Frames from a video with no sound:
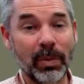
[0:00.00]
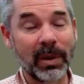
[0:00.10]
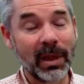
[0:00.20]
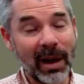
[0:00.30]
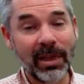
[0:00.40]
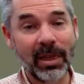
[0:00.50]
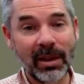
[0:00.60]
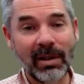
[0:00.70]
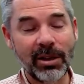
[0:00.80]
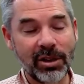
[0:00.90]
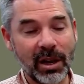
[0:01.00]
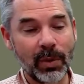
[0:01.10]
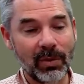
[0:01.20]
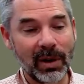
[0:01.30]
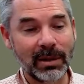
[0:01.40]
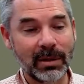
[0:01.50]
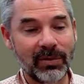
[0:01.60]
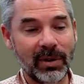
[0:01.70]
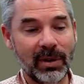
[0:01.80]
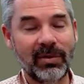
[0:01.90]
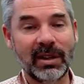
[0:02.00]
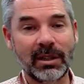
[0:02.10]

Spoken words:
But there are genuine reasons for us